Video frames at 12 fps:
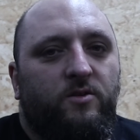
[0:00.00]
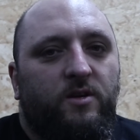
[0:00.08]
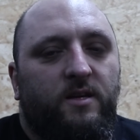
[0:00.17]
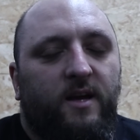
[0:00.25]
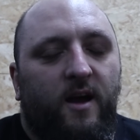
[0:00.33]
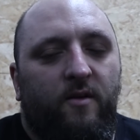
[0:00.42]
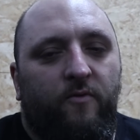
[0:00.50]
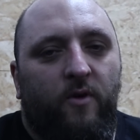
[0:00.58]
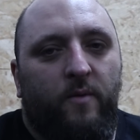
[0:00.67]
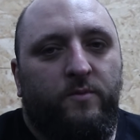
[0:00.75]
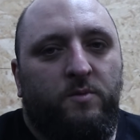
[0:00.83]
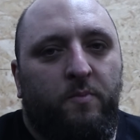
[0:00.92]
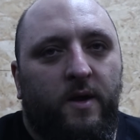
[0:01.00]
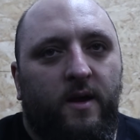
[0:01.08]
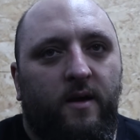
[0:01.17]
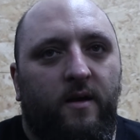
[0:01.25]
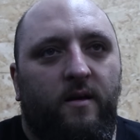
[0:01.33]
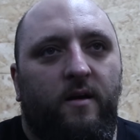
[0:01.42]
so your diaphragm's
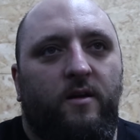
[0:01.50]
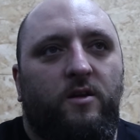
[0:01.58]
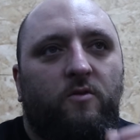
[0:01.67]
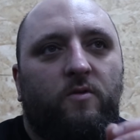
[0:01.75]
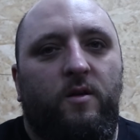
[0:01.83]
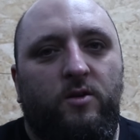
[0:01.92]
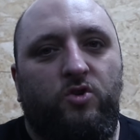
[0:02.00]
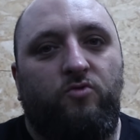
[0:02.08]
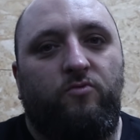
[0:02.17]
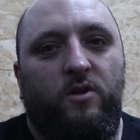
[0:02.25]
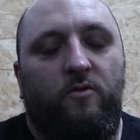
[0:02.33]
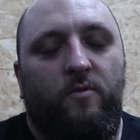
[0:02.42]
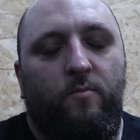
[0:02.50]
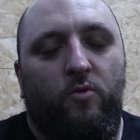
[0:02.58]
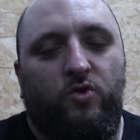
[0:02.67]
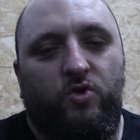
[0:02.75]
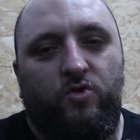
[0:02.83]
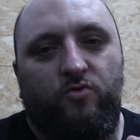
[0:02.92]
bigger and you're in a
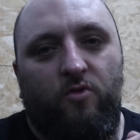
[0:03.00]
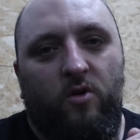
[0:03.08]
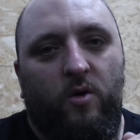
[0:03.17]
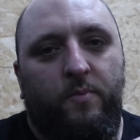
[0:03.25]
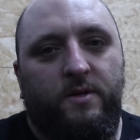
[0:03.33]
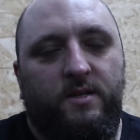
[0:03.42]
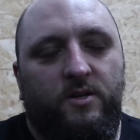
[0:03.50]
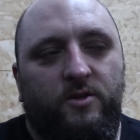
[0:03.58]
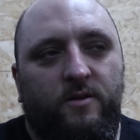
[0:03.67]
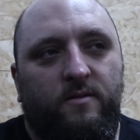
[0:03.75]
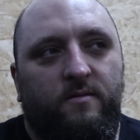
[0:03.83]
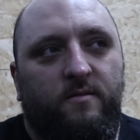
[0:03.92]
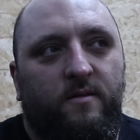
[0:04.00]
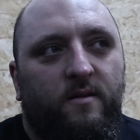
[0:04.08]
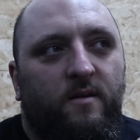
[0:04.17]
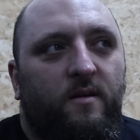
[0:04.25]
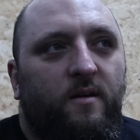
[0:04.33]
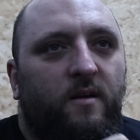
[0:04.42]
much stronger position.
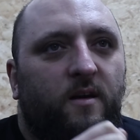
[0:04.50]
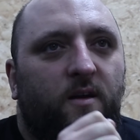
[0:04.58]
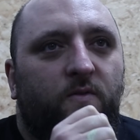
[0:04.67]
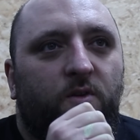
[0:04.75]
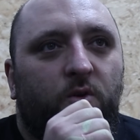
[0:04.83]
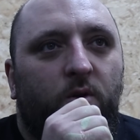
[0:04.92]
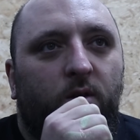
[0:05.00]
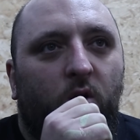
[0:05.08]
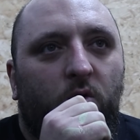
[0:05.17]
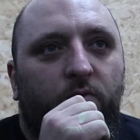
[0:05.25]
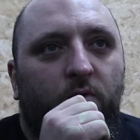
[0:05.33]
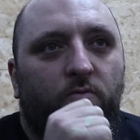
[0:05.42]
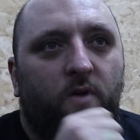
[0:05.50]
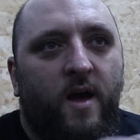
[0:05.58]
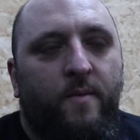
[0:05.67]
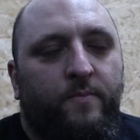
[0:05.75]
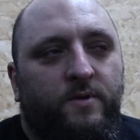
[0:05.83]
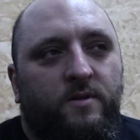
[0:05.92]
If you're doing log for
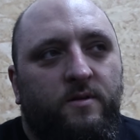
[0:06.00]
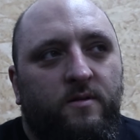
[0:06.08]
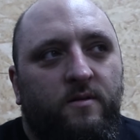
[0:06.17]
reps,